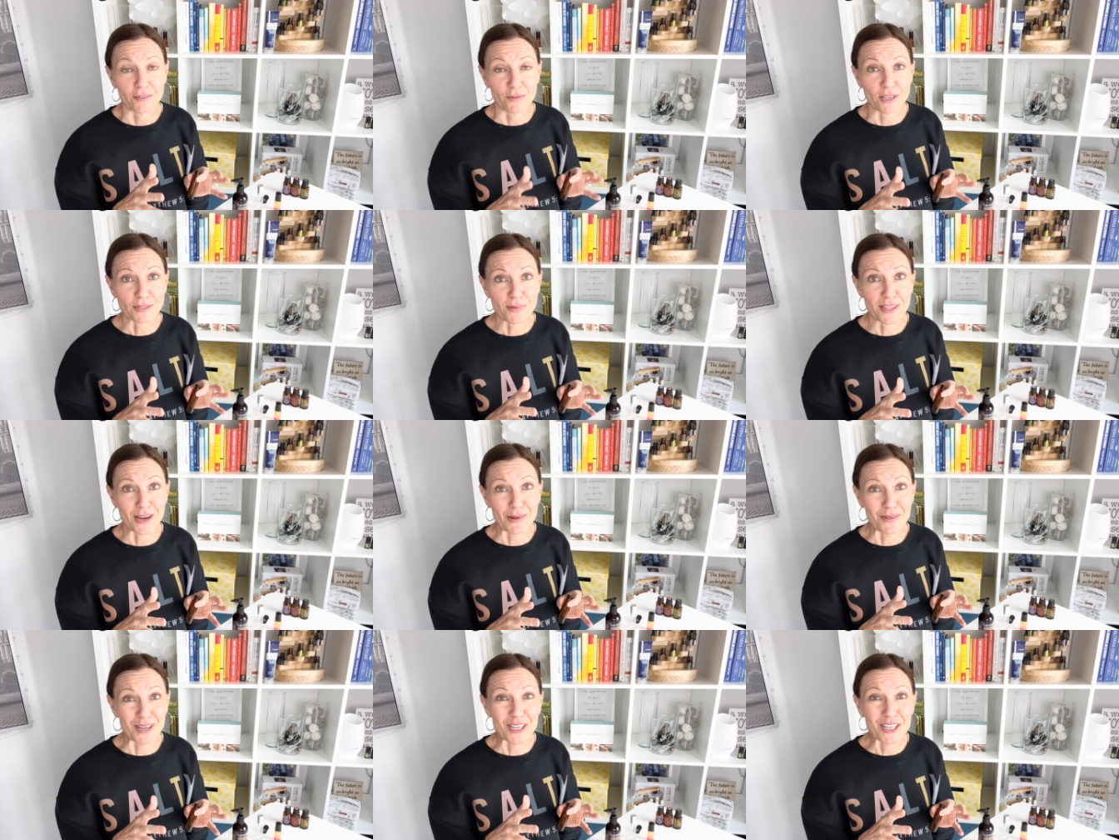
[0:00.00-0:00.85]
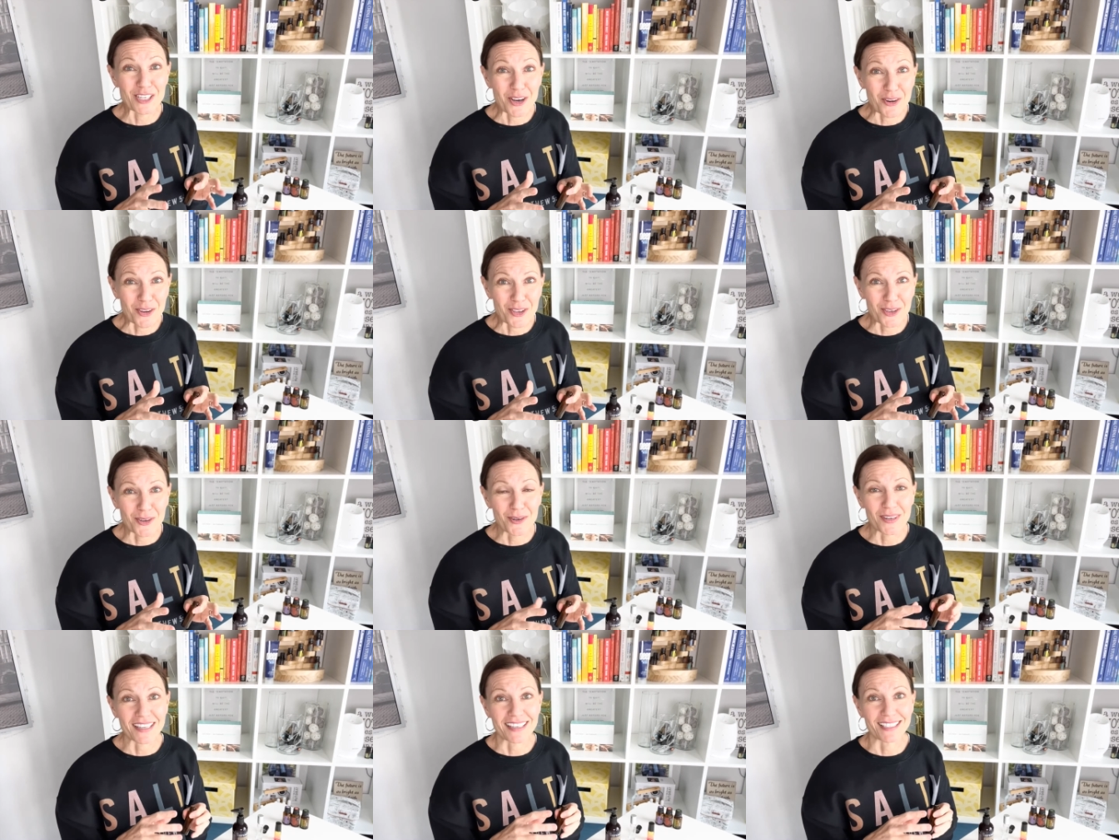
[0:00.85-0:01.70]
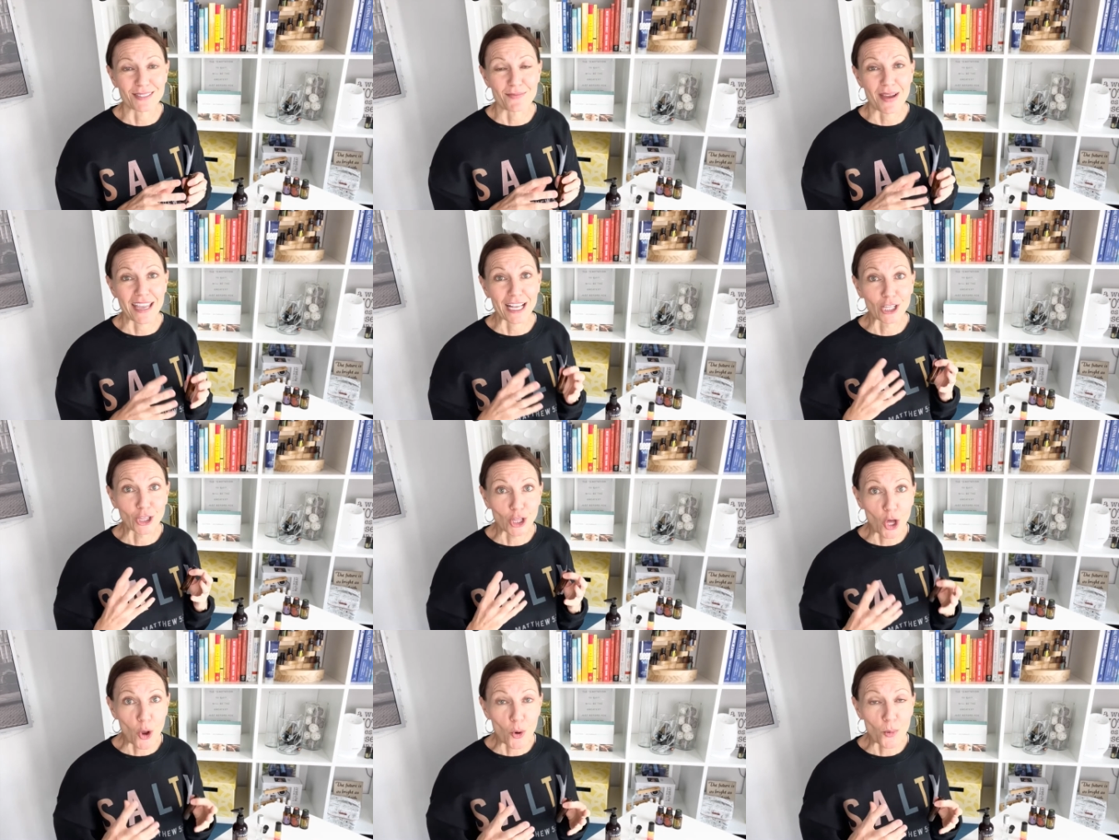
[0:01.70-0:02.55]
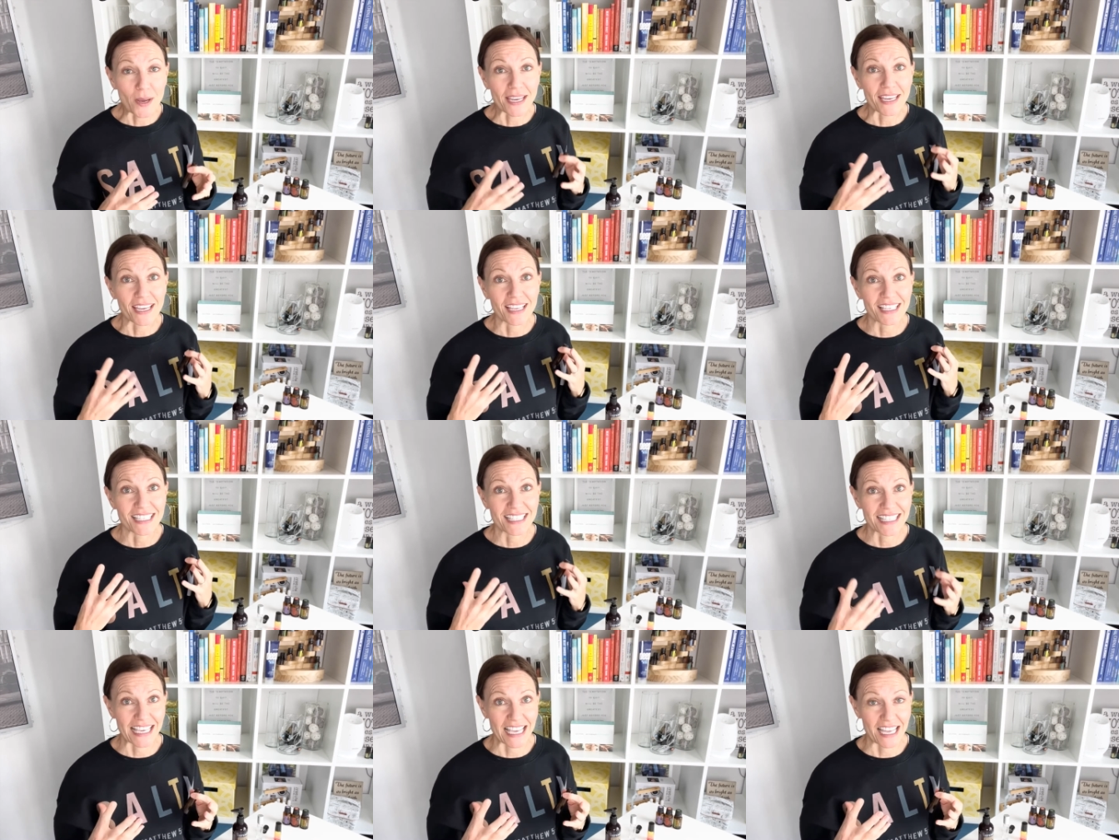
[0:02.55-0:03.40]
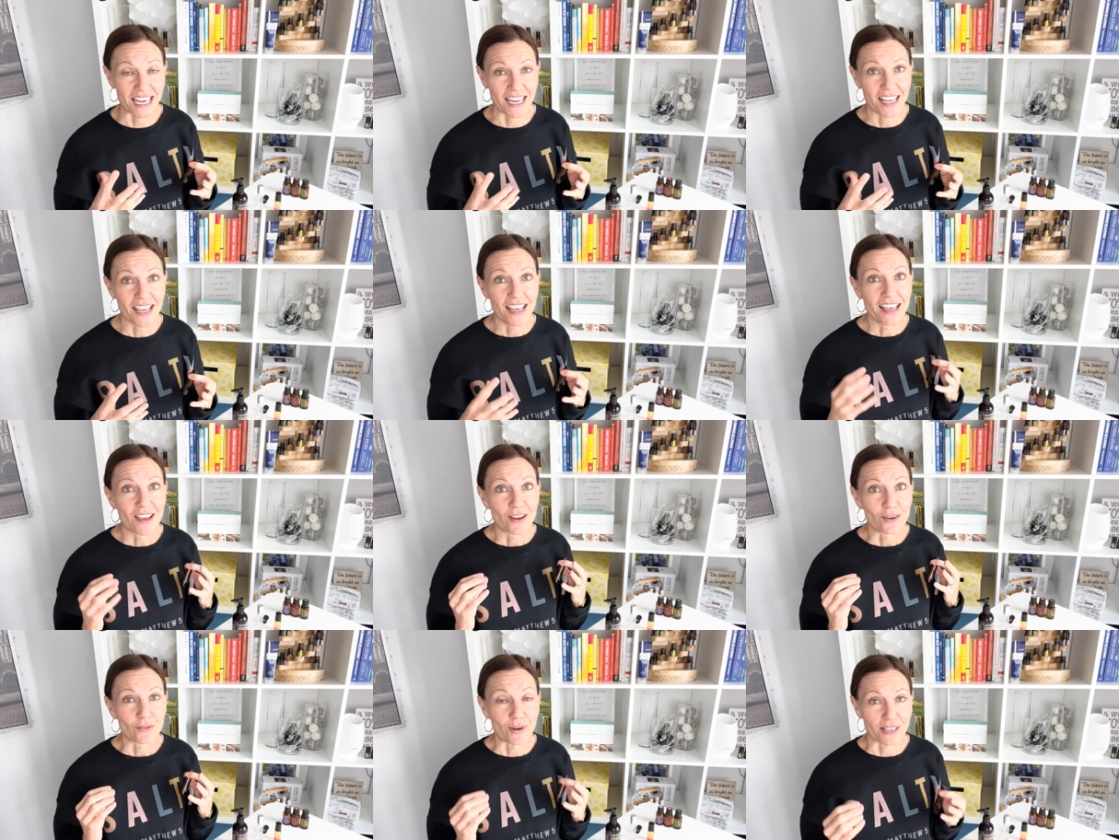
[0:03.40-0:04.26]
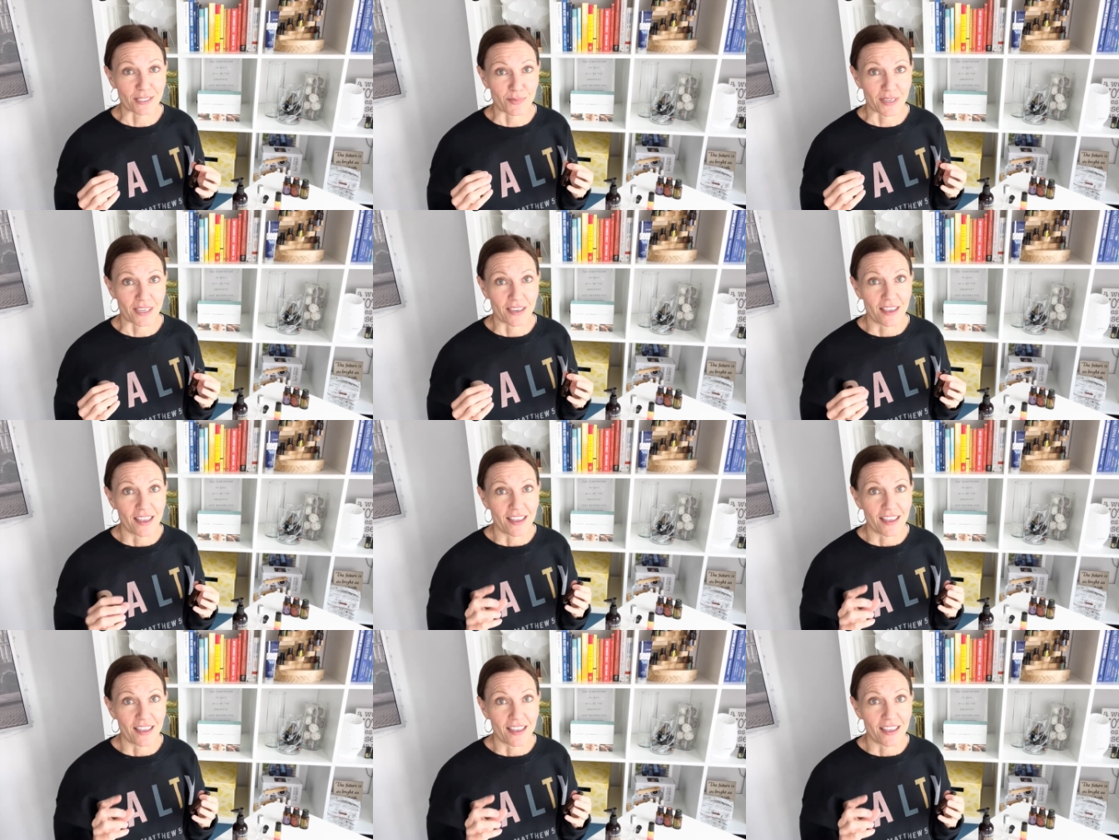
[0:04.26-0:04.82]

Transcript: recipe that I want to show you is my glowing skin recipe.